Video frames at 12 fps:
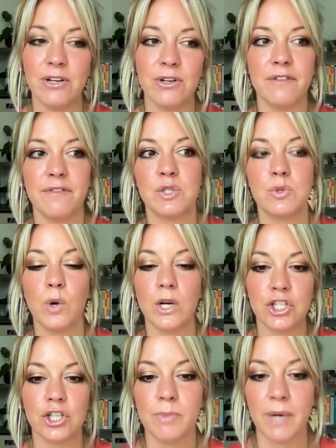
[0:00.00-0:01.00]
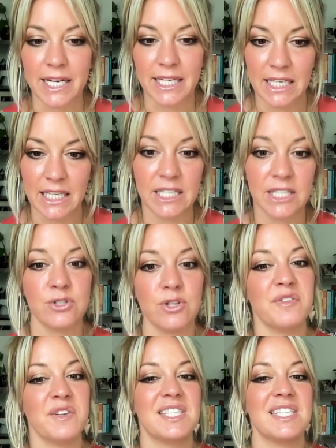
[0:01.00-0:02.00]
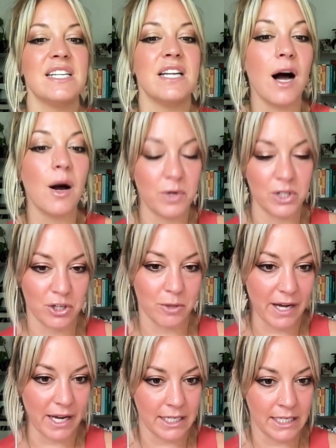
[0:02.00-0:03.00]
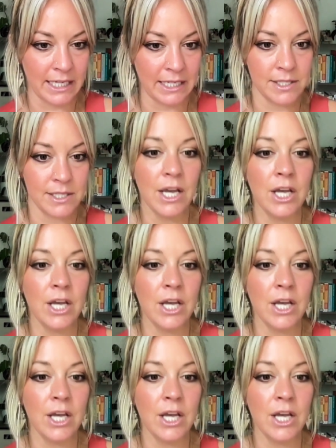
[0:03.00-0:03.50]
Or if it's what your body needs or if it's not what your body needs.